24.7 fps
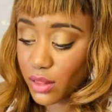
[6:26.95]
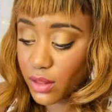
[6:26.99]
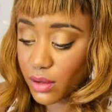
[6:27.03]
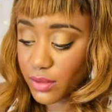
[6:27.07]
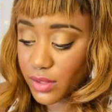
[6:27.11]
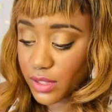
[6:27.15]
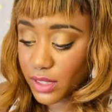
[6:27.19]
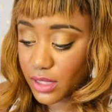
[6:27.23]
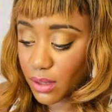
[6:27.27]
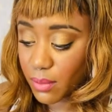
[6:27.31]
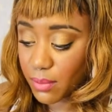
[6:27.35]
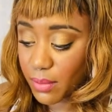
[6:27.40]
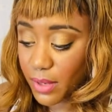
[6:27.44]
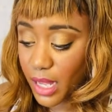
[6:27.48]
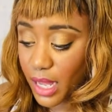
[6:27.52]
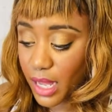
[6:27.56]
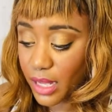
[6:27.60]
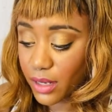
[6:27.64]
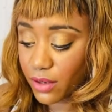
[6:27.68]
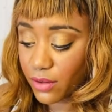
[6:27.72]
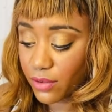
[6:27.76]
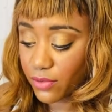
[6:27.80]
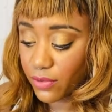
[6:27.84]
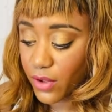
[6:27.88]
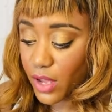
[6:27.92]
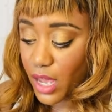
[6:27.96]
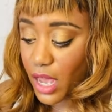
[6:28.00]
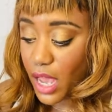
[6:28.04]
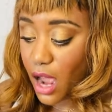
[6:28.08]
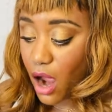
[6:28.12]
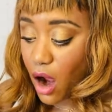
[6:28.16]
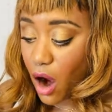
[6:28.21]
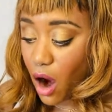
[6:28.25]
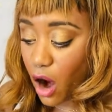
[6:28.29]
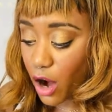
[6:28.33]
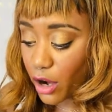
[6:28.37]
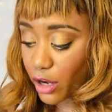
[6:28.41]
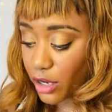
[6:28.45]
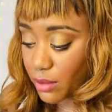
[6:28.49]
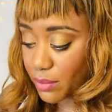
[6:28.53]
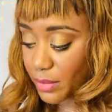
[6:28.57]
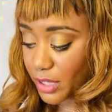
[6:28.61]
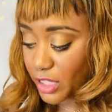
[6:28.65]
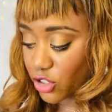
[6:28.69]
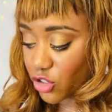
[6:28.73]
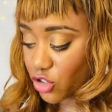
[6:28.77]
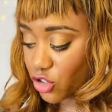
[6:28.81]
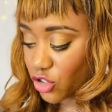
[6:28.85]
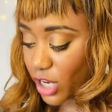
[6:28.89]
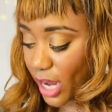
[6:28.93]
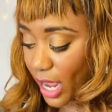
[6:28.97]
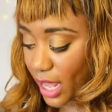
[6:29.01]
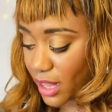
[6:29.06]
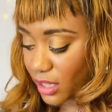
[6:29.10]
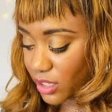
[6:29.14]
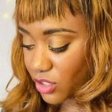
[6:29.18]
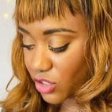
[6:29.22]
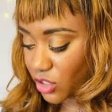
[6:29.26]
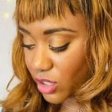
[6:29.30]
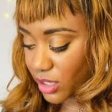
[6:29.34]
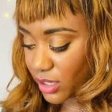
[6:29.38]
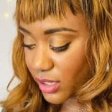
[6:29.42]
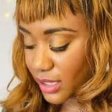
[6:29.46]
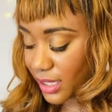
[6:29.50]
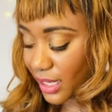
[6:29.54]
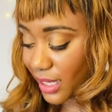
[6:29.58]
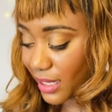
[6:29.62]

There was some kind of arguments, challenges,